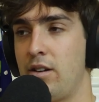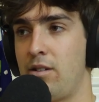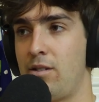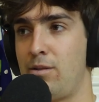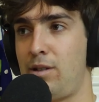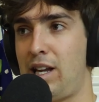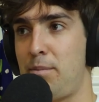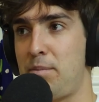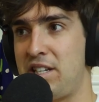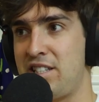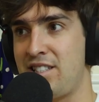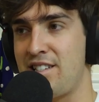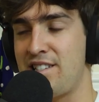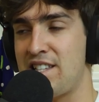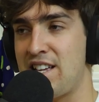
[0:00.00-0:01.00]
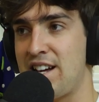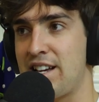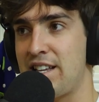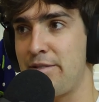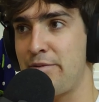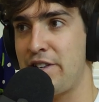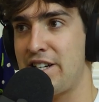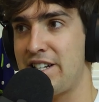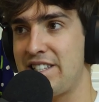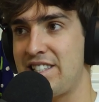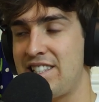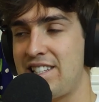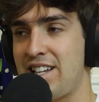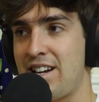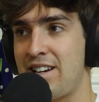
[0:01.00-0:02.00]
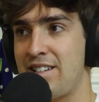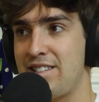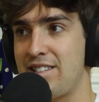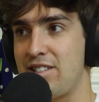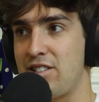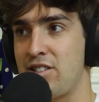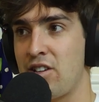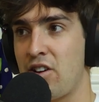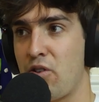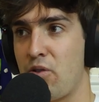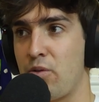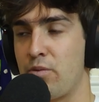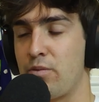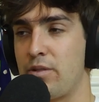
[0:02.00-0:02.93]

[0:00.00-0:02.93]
Only miss the sun when it starts to snow.